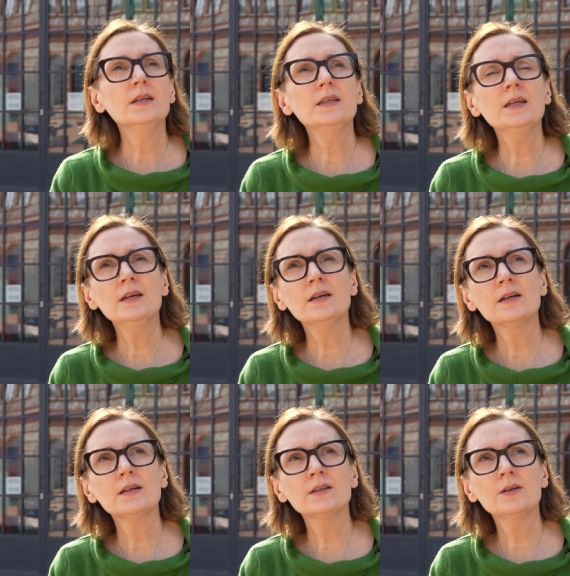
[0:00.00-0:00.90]

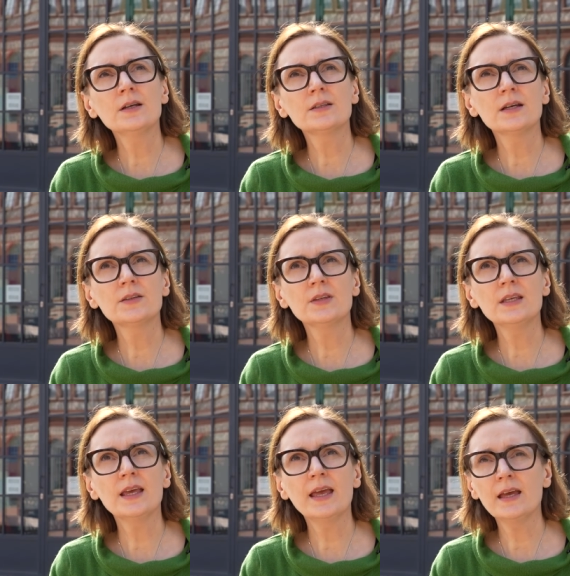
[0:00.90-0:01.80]
Yeah, you know, I
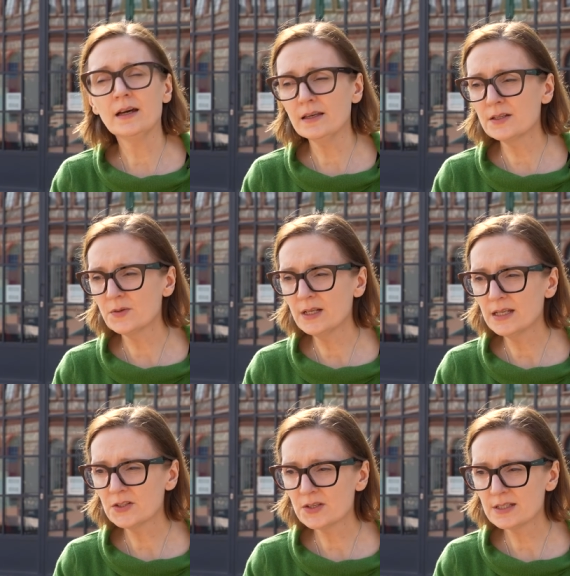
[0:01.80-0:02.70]
think AI is
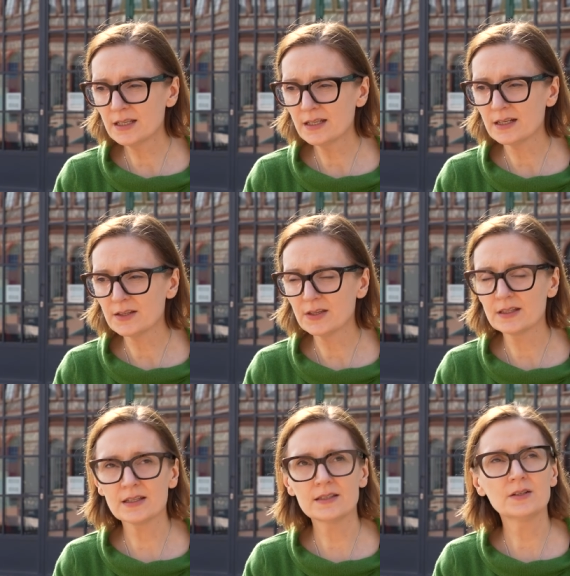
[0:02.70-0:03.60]
really interesting, and I
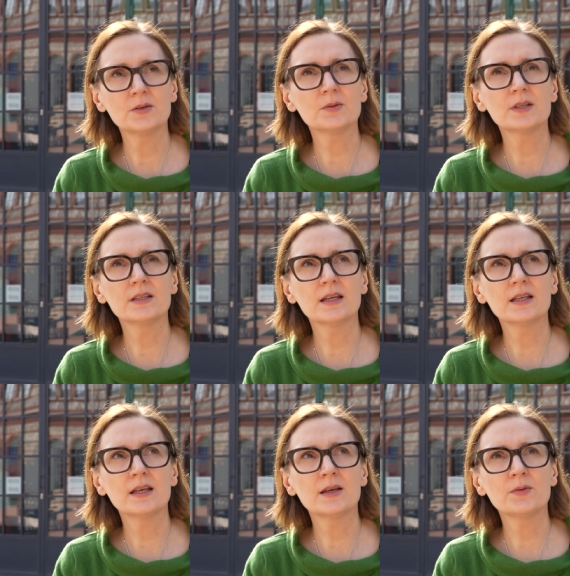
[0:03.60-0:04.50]
think that, you know,
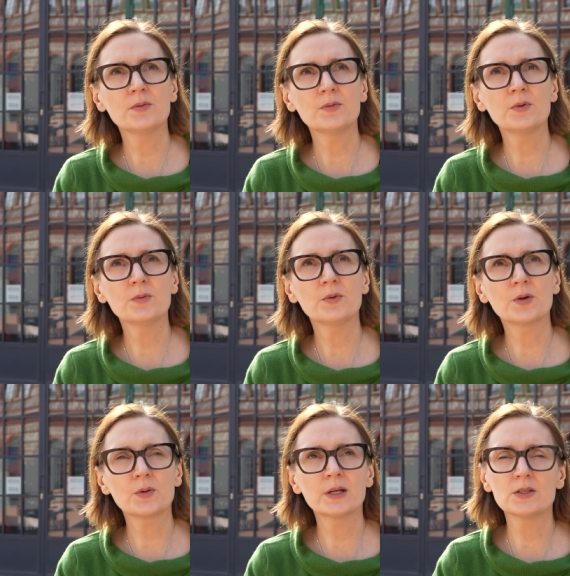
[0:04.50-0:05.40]

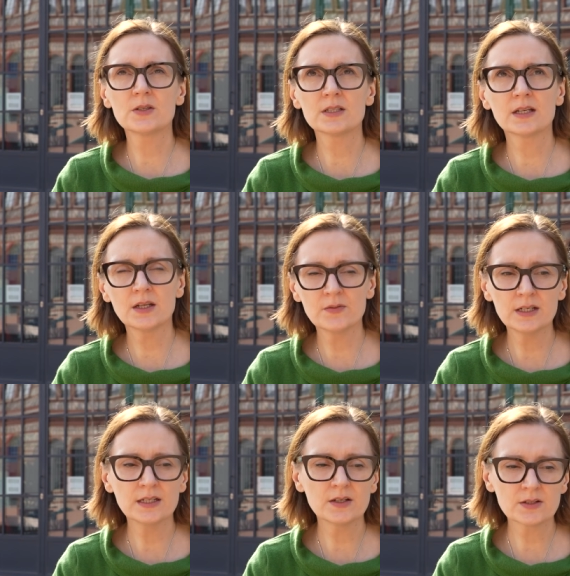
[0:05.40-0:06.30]
we're quite used to kind of a
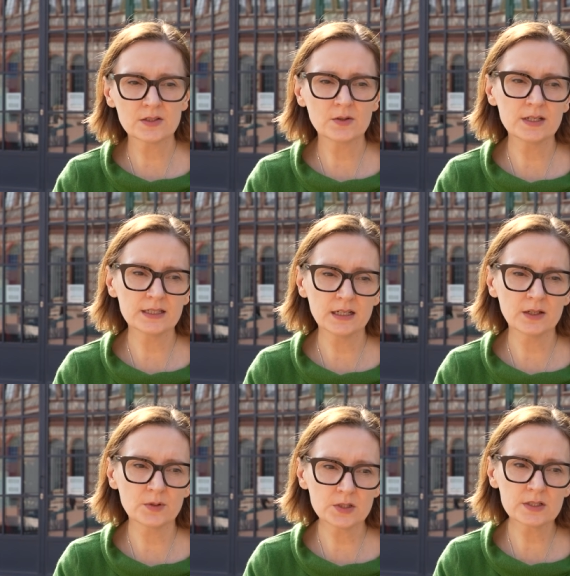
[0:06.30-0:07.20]
linear
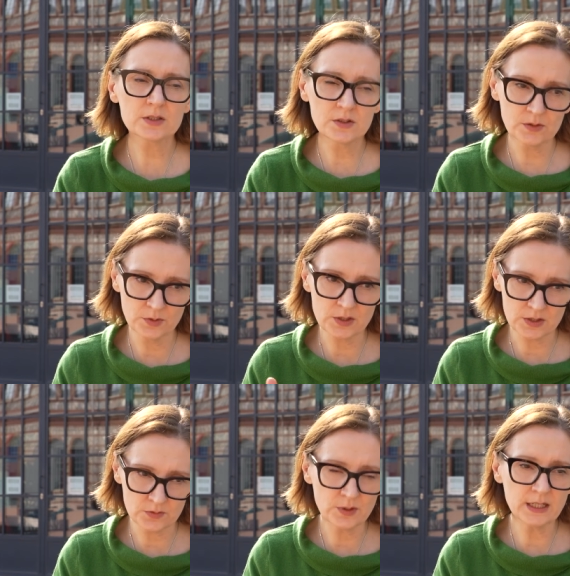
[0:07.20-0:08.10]
storytelling, which
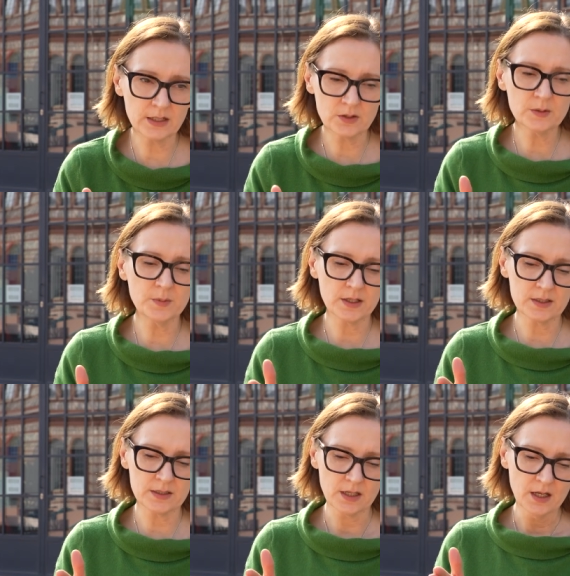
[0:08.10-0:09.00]
is really good,
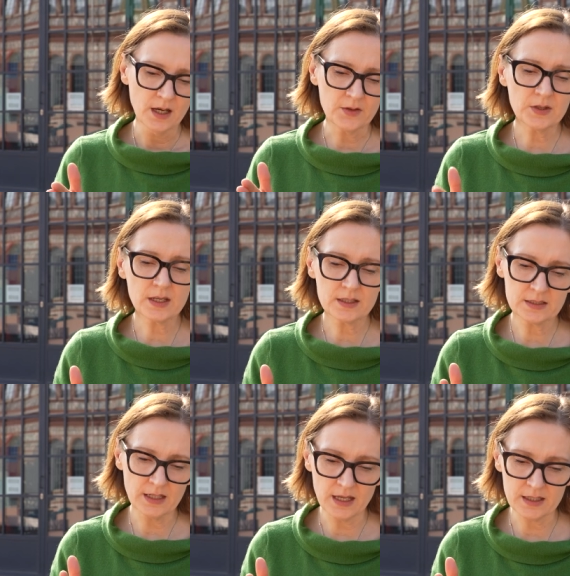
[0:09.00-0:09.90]
because I think
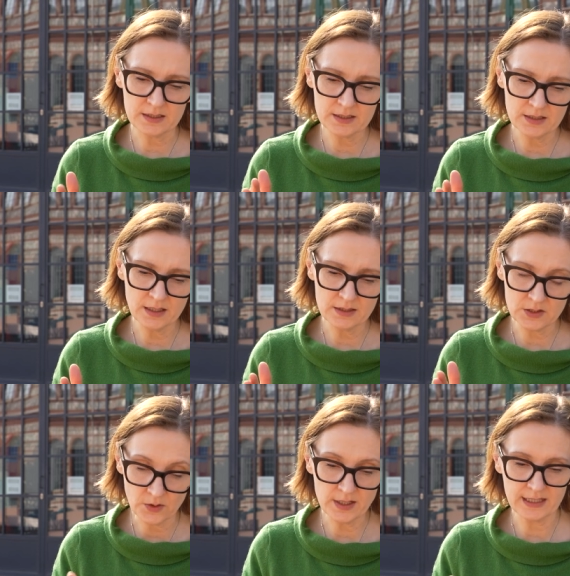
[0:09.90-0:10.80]
as
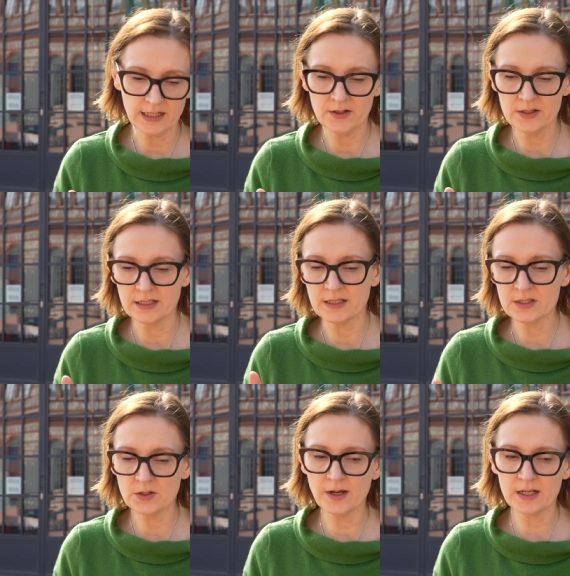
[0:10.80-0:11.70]
storytellers and
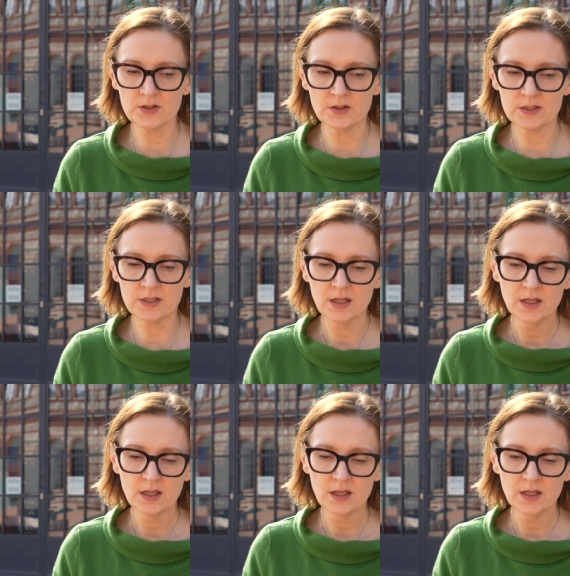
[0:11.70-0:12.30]
as directors,